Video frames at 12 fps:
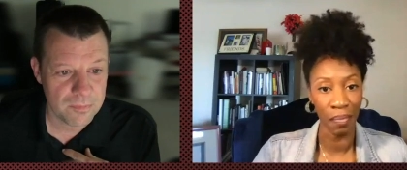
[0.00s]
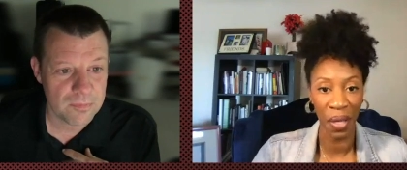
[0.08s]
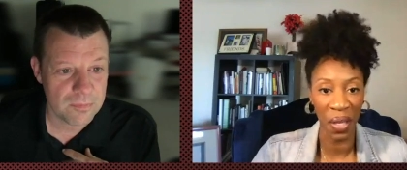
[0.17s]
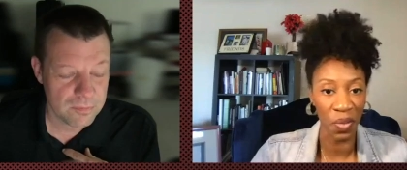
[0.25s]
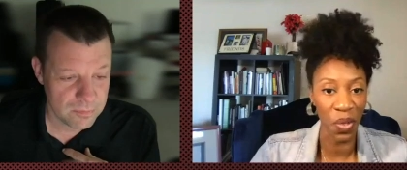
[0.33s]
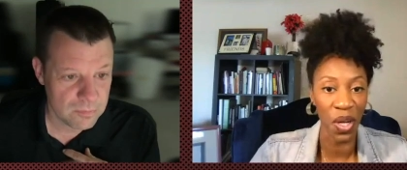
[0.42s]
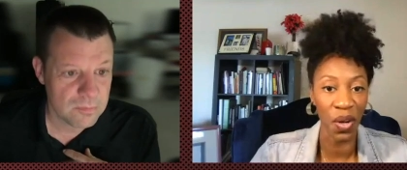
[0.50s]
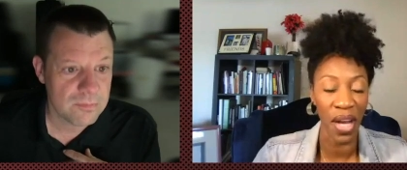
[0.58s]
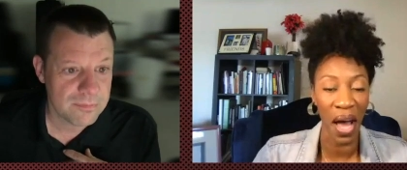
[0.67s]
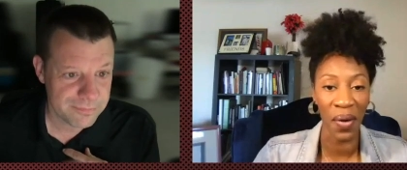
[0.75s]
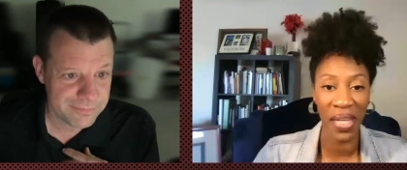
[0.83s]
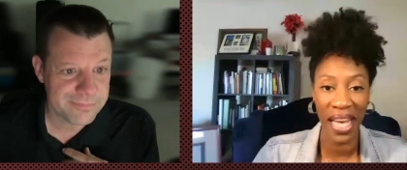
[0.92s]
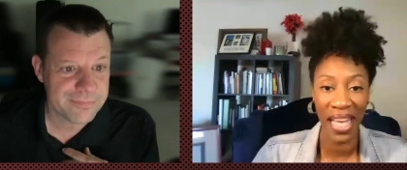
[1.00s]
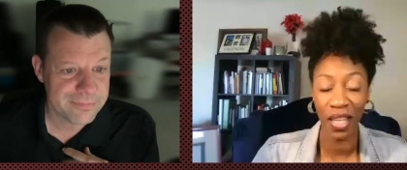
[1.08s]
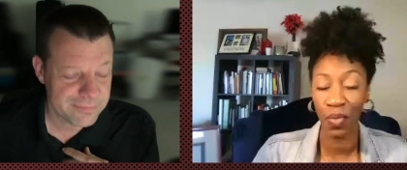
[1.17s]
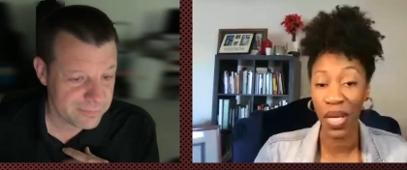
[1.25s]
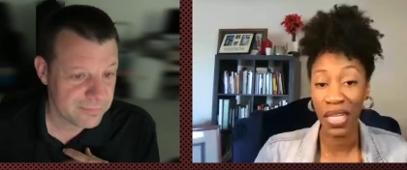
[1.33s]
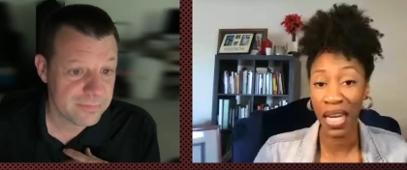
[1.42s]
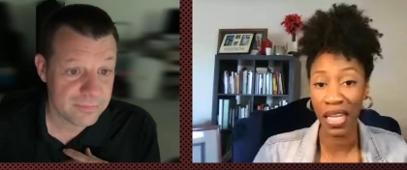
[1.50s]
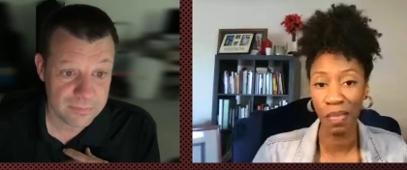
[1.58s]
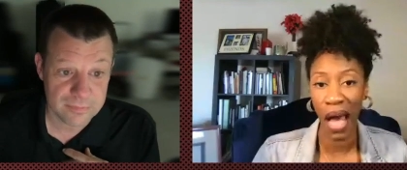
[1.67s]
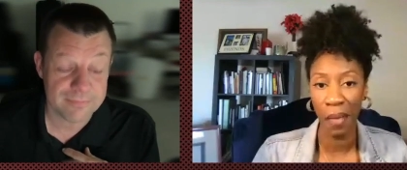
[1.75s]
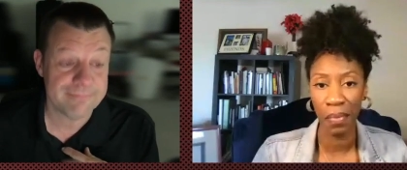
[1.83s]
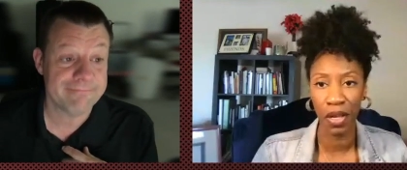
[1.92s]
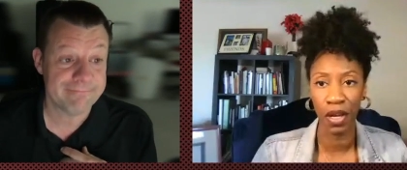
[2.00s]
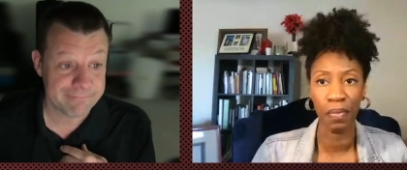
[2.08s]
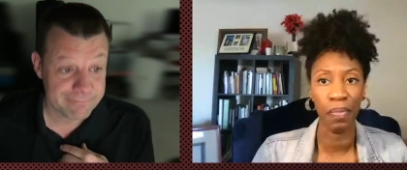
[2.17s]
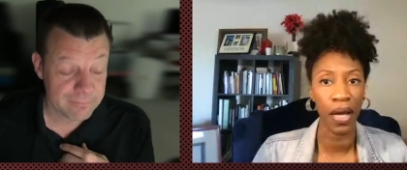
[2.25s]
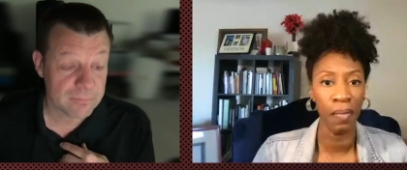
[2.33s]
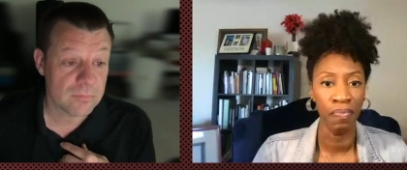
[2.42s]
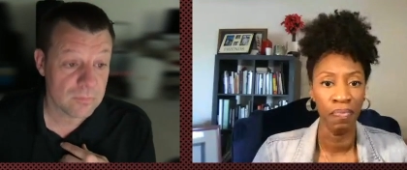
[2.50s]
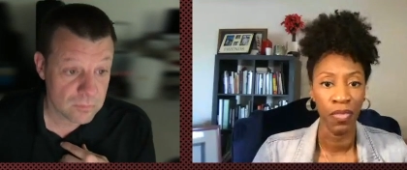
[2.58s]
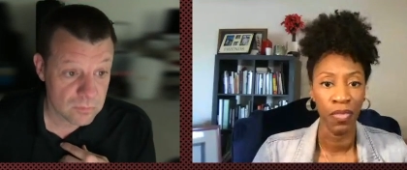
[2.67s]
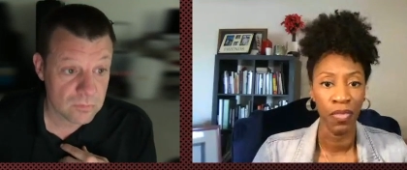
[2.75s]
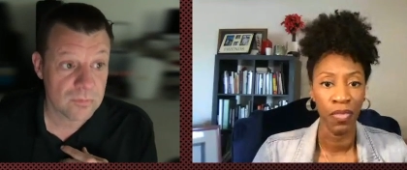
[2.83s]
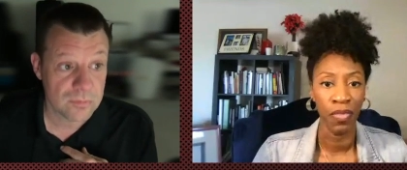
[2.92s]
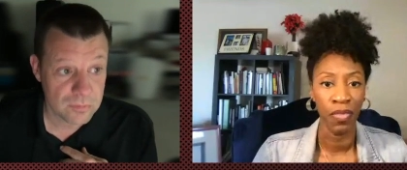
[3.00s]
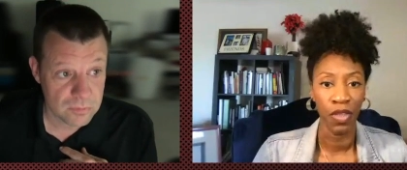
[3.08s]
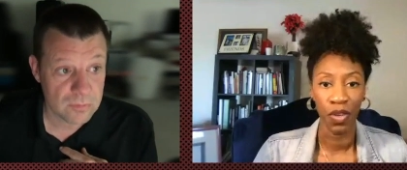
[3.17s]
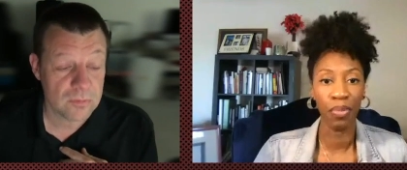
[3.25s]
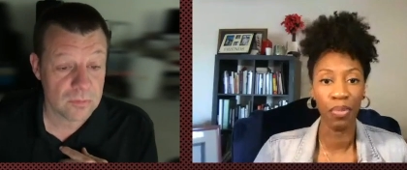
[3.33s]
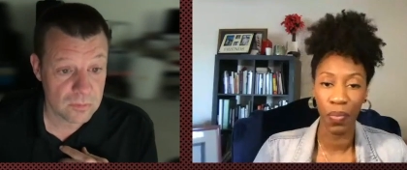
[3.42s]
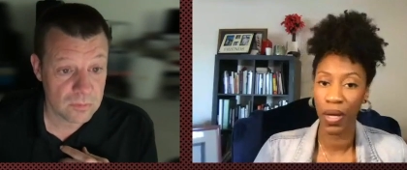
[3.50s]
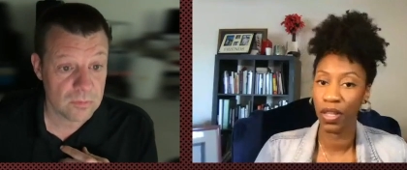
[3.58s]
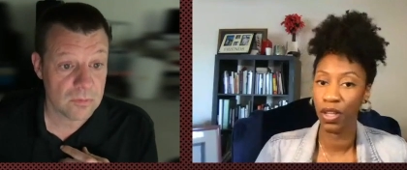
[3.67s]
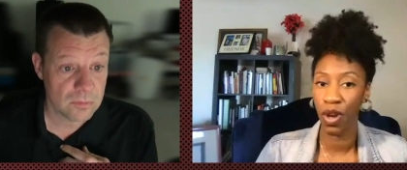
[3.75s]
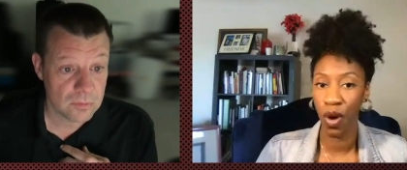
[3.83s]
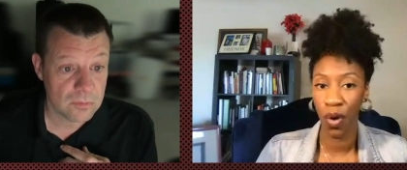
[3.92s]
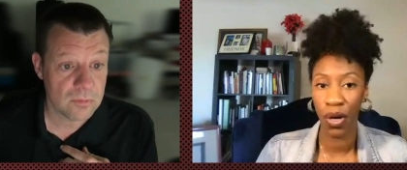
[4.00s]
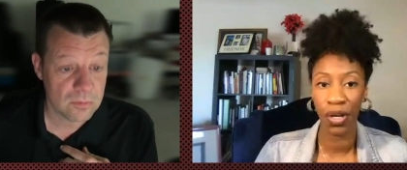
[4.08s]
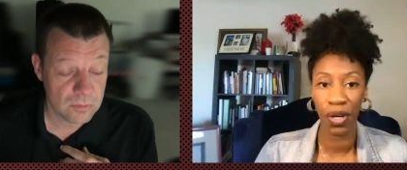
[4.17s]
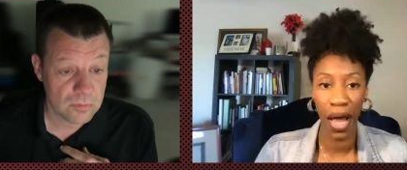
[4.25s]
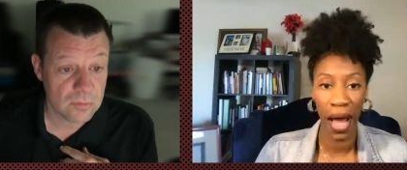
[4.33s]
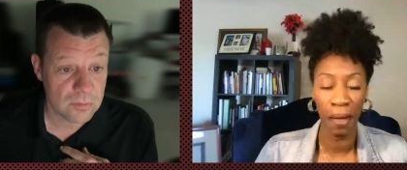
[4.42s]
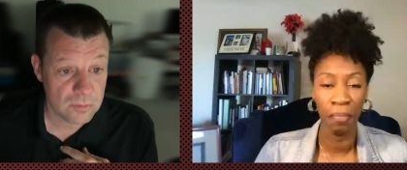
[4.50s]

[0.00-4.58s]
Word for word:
Speaker 1: Because you know nowadays it wasn't as popular, but you have a brand, whether you know it or you not,